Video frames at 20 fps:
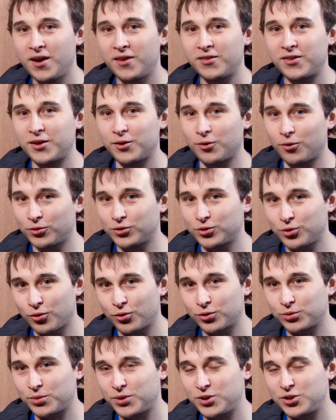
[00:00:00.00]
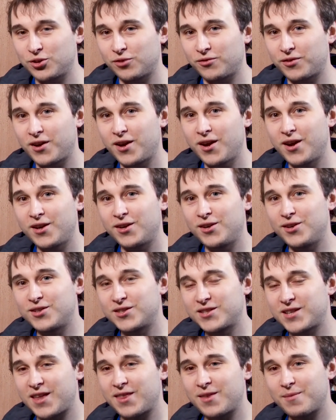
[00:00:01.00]
They'd all talk to each other. You'd
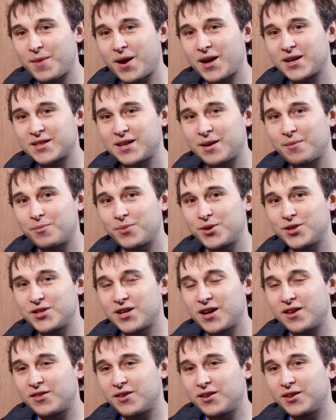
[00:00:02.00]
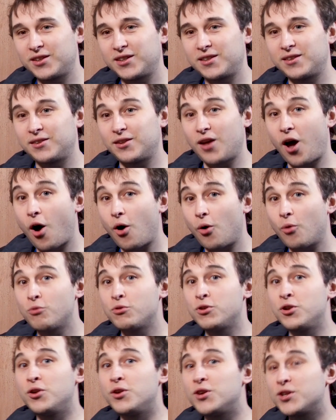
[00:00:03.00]
set the max amperage and the whole
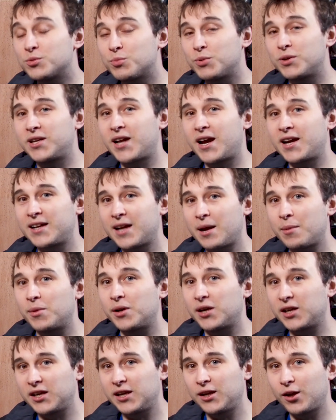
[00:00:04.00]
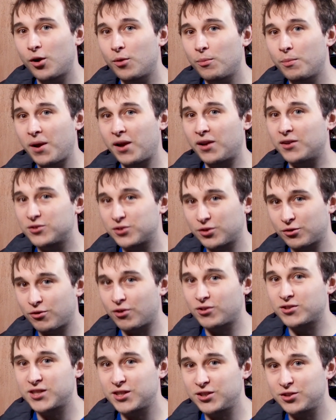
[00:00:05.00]
units would dynamically load balance
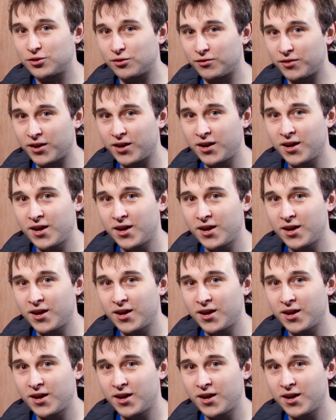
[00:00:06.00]
across each other.